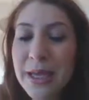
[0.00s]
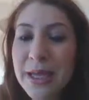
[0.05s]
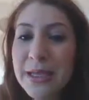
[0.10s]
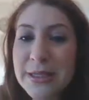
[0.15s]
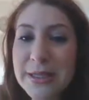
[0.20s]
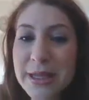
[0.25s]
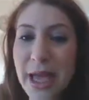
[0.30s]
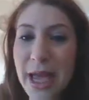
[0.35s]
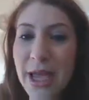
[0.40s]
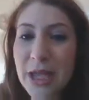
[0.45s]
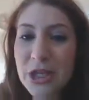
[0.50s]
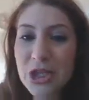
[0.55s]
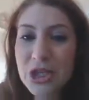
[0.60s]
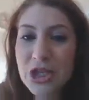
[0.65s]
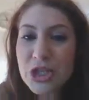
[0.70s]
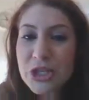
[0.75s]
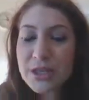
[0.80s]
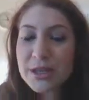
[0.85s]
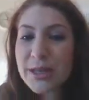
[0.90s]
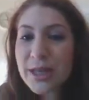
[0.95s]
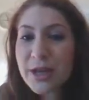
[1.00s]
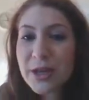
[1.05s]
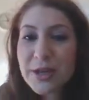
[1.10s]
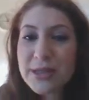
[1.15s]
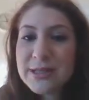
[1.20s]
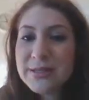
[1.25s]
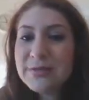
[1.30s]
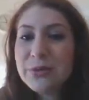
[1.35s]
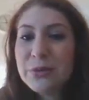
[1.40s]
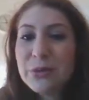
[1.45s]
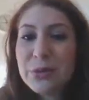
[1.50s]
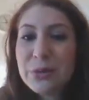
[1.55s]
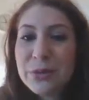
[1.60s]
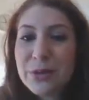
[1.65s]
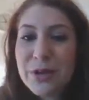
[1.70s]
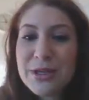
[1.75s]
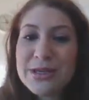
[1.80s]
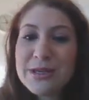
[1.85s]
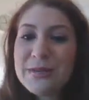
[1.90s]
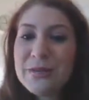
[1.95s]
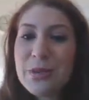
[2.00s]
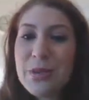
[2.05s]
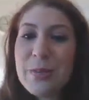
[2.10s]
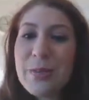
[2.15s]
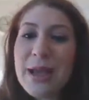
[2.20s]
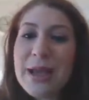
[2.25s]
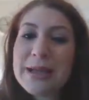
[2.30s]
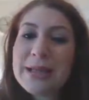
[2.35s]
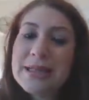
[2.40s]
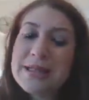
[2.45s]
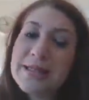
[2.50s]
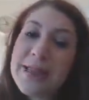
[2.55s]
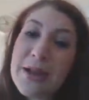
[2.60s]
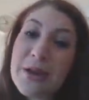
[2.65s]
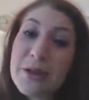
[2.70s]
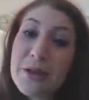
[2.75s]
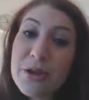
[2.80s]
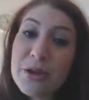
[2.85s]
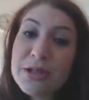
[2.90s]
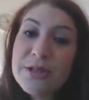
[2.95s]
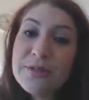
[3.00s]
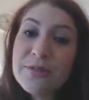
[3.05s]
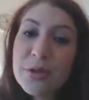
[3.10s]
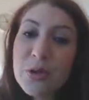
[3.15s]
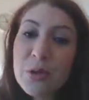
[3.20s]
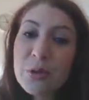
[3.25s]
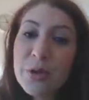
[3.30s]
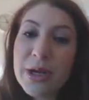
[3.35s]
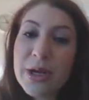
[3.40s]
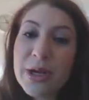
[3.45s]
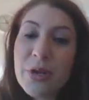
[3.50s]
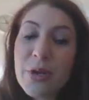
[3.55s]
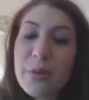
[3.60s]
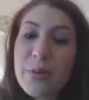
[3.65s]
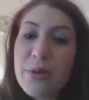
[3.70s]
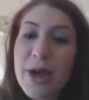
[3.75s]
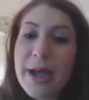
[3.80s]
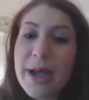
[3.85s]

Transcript: in touch, and that goes for those of you about to start, and those of you already on